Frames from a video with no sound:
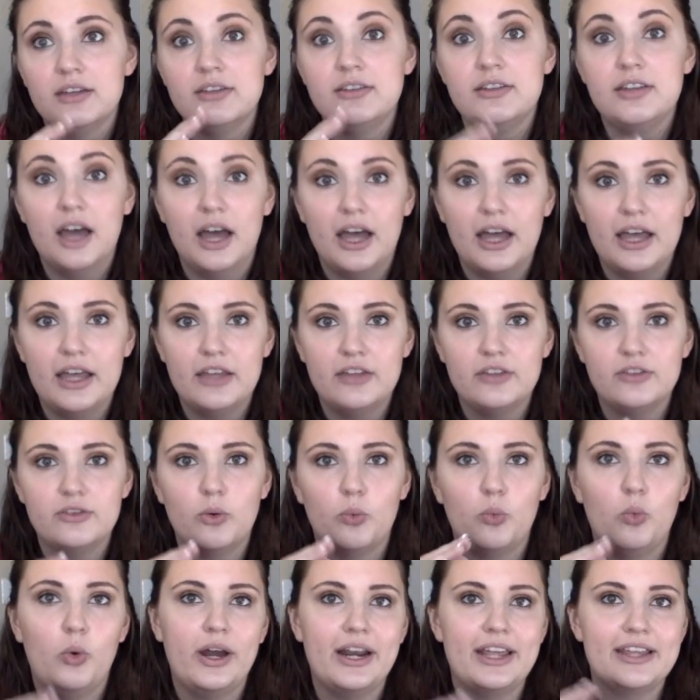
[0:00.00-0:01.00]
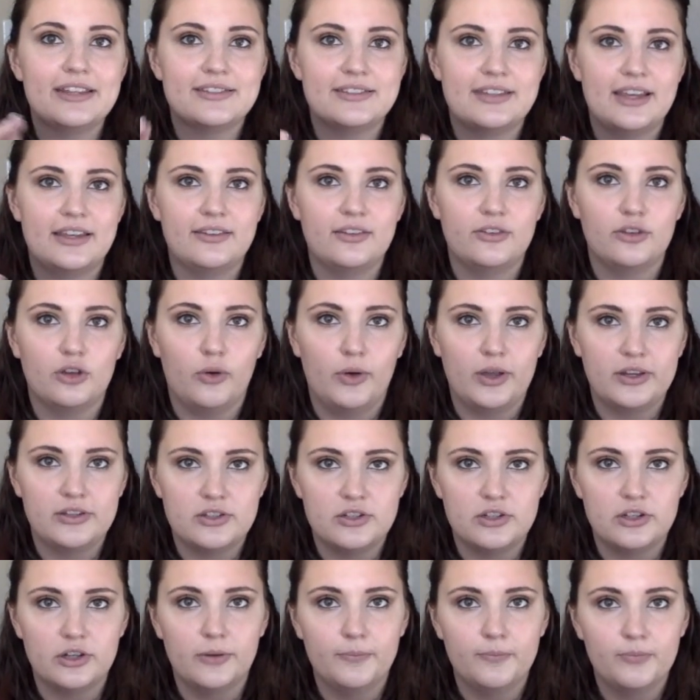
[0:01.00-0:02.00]
does what it says it's going
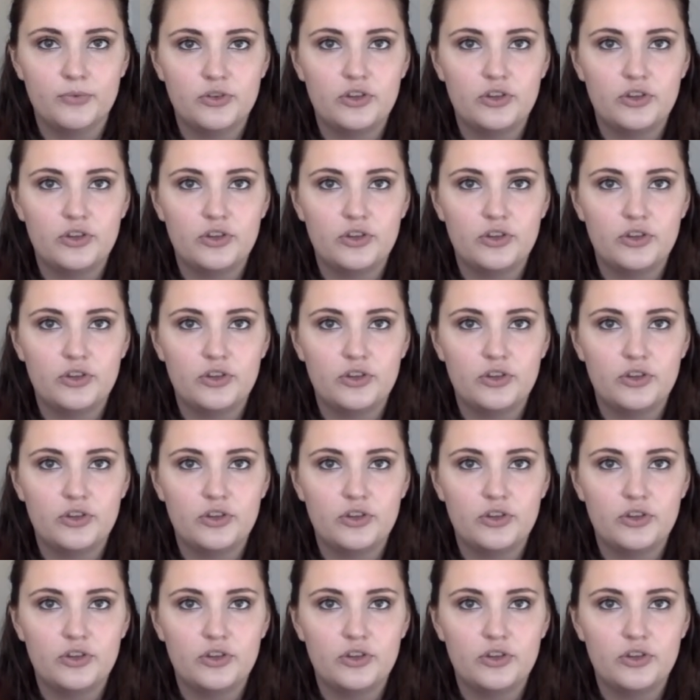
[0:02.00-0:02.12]
to do.